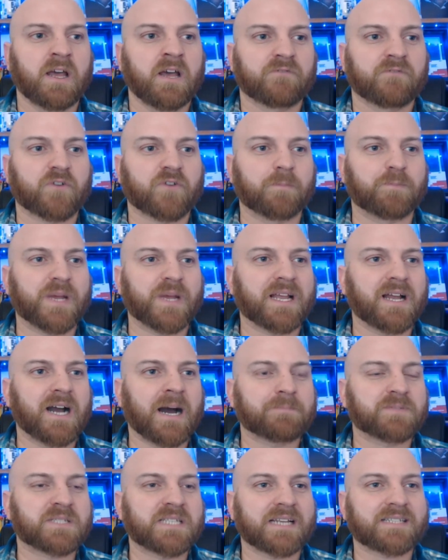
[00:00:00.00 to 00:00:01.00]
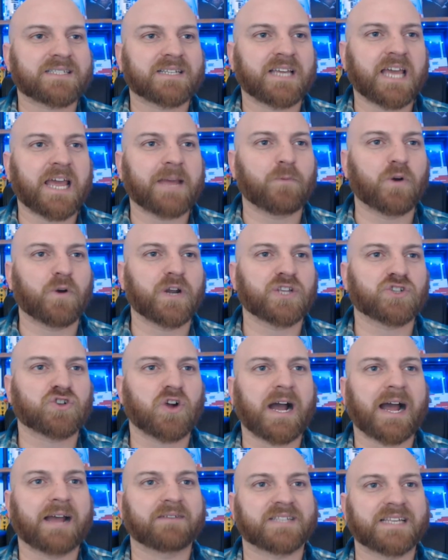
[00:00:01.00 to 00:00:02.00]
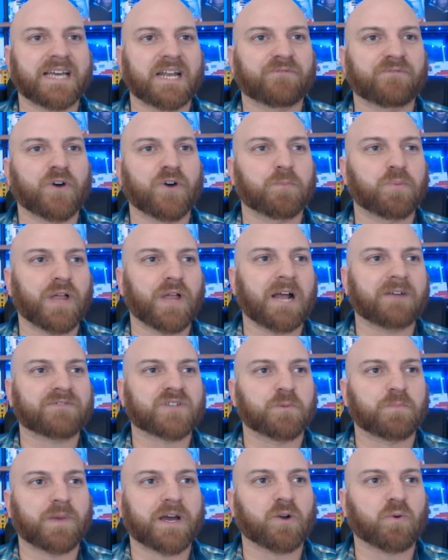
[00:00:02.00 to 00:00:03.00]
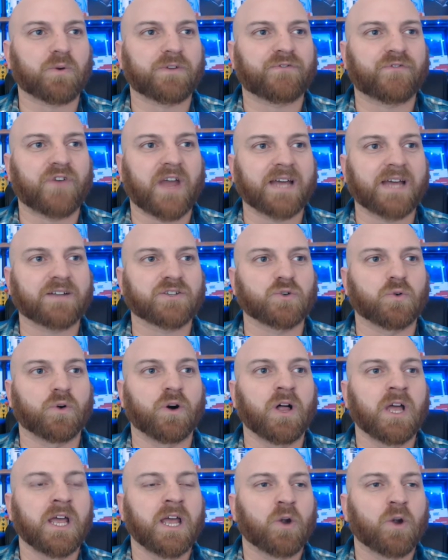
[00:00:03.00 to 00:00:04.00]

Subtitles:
From big upsets to game-winning drives, the NFL playoffs are better with FanDuel.